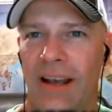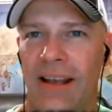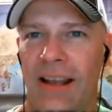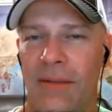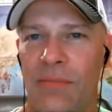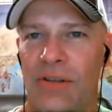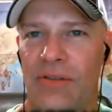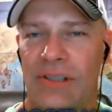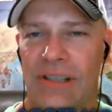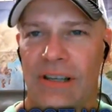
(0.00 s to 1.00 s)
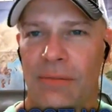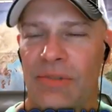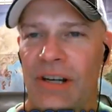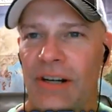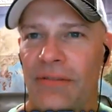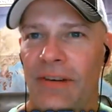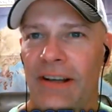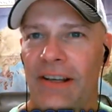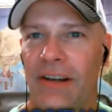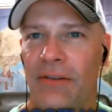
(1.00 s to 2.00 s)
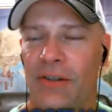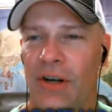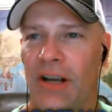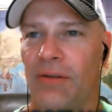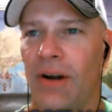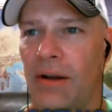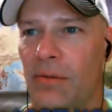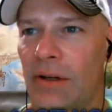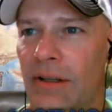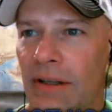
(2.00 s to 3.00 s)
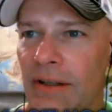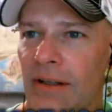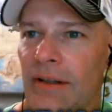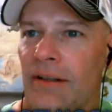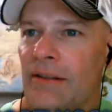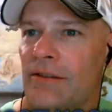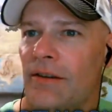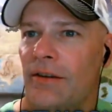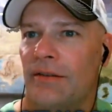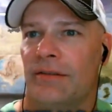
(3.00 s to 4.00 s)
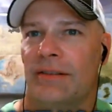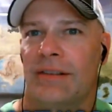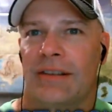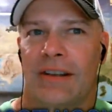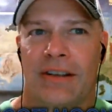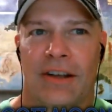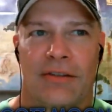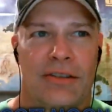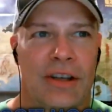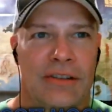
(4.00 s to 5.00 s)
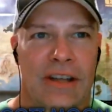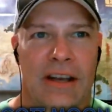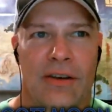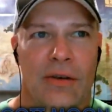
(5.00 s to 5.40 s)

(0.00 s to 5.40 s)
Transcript: I'd like mysteries that I'm terrified to ever try and write one. So you got to tell us how to do it.